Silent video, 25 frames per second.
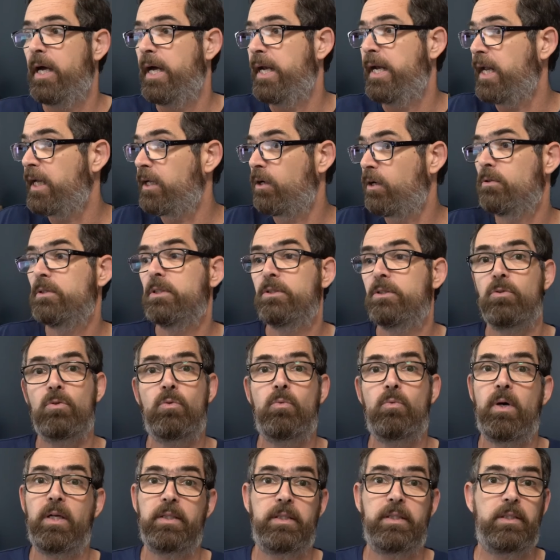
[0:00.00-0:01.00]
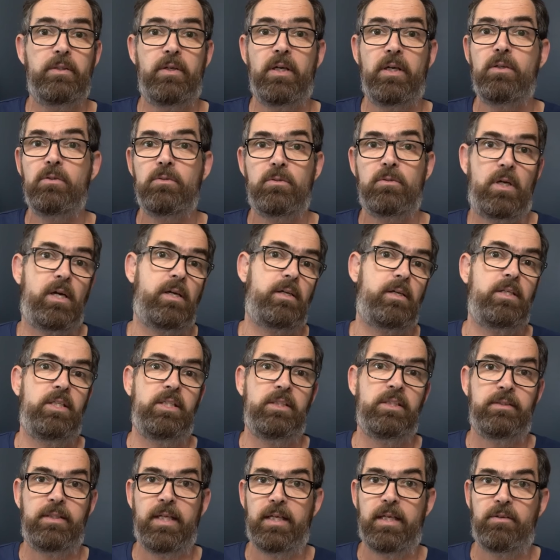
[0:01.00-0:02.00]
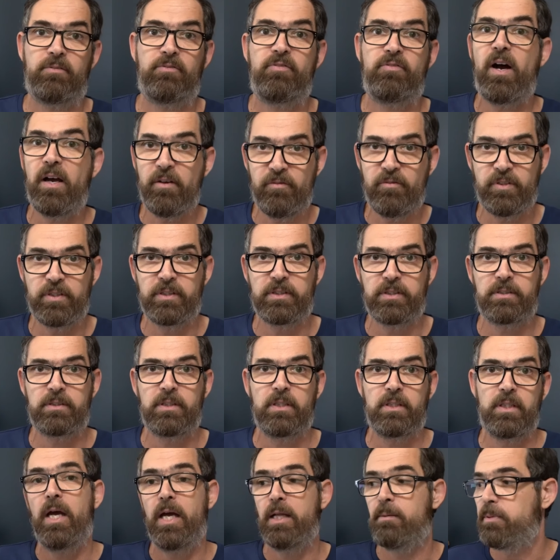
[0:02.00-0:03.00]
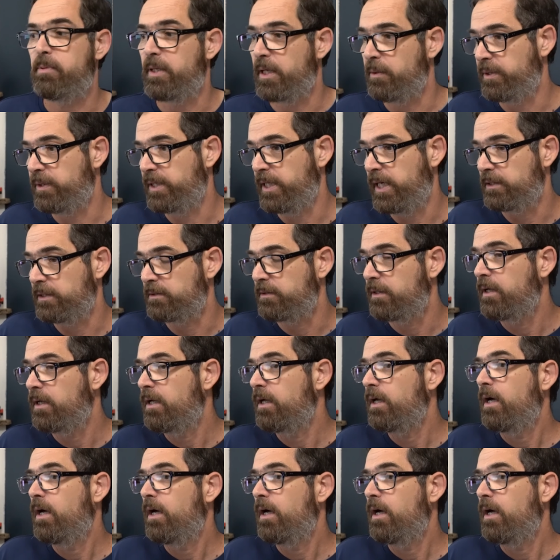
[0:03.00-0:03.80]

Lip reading: And I only took 1 year. I could actually take 5 years and play with that.